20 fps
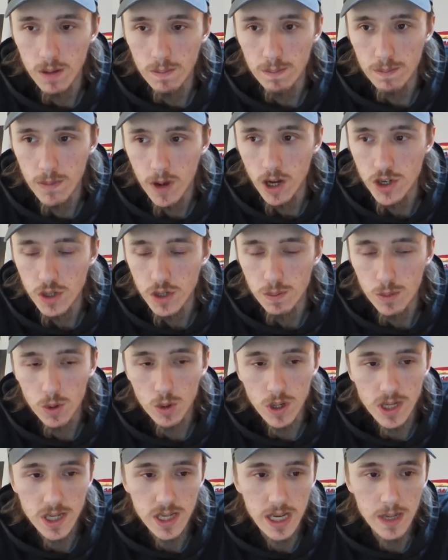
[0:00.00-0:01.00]
I
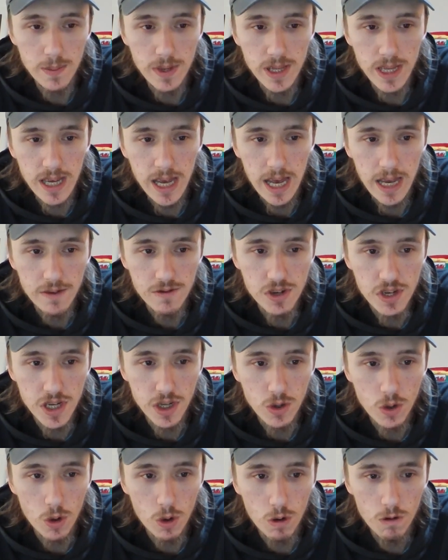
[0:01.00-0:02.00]
support a team in the AFC
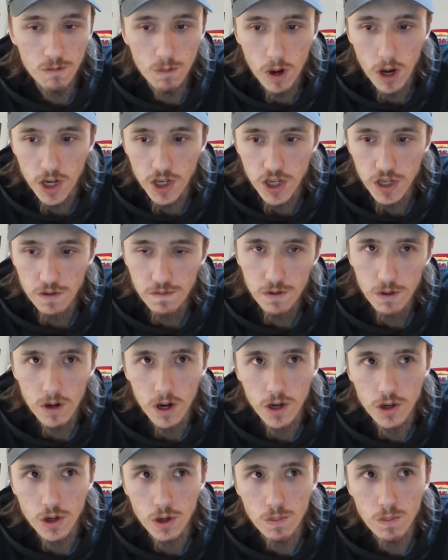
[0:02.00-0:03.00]
North, but I just feel
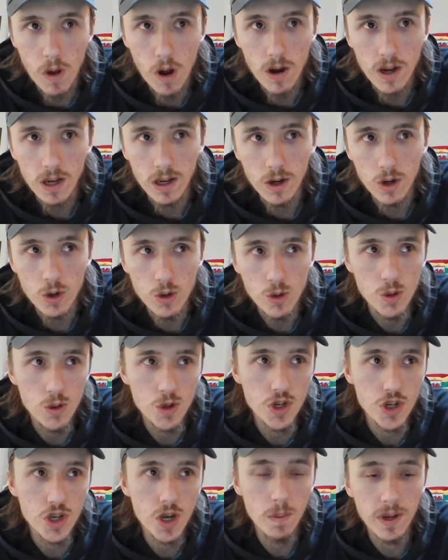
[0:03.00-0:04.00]
like you might lose
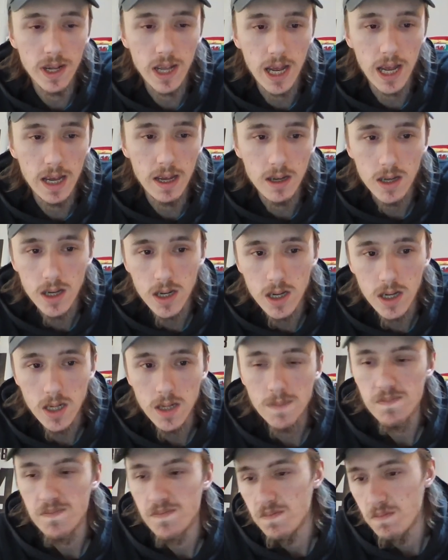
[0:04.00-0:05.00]
some of that
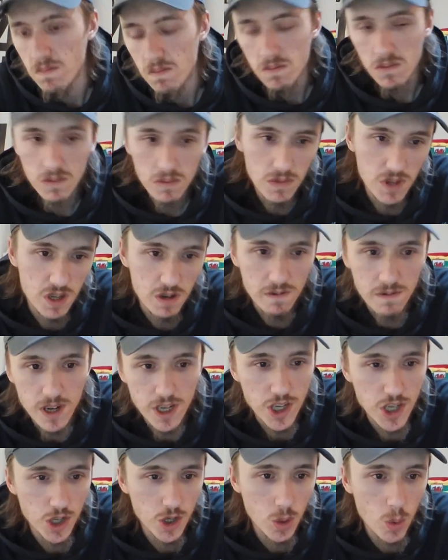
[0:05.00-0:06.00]

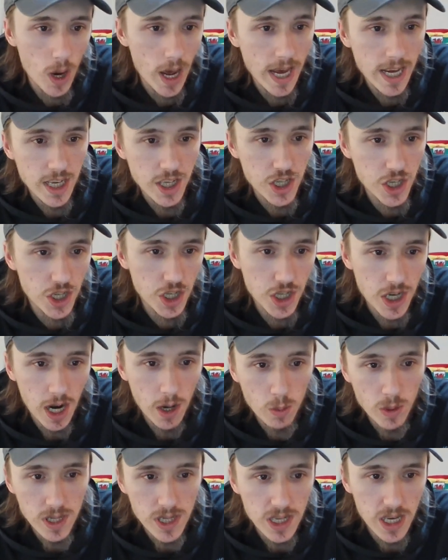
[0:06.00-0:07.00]
divisional edge, shall
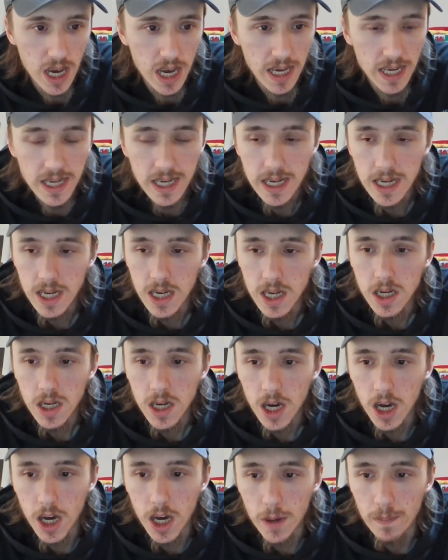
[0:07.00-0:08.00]
we say,
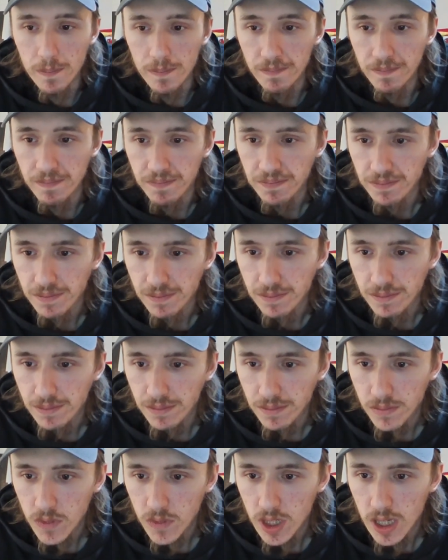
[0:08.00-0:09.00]

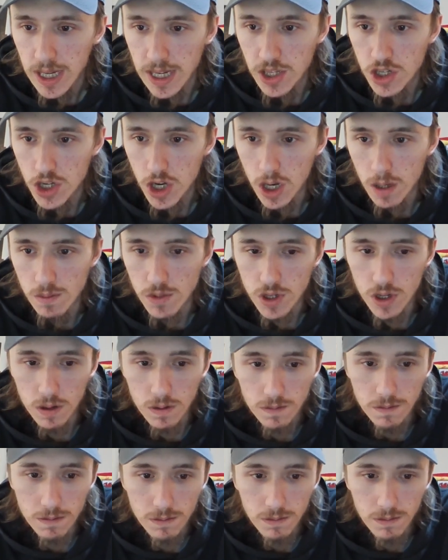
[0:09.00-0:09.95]
in terms of,